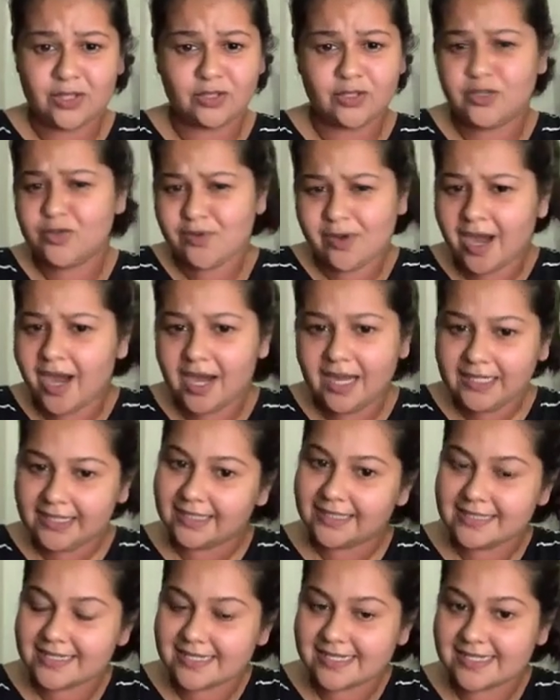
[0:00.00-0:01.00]
You can't
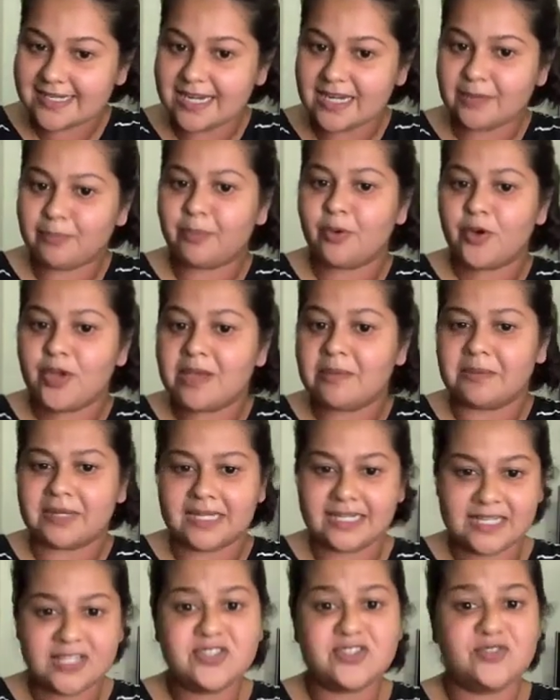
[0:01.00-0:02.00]
understand a poem
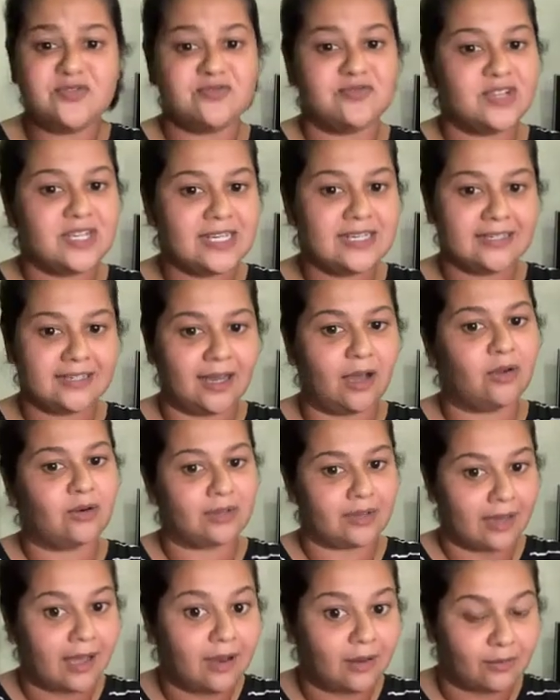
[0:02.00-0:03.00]
unless you read it out
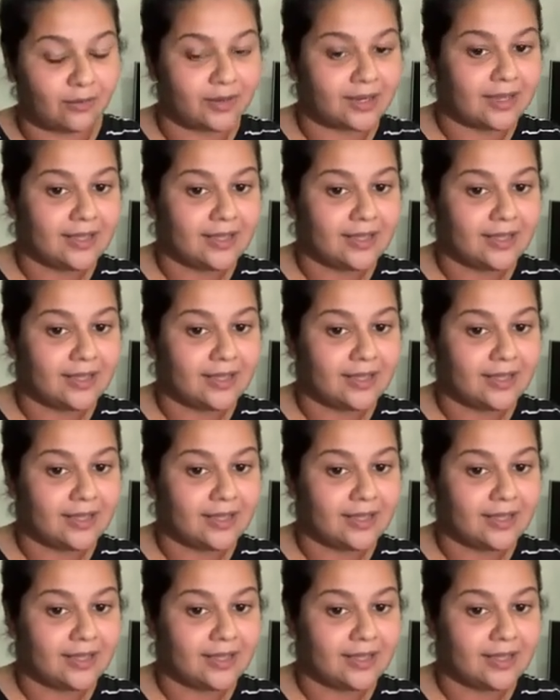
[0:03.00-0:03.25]
loud.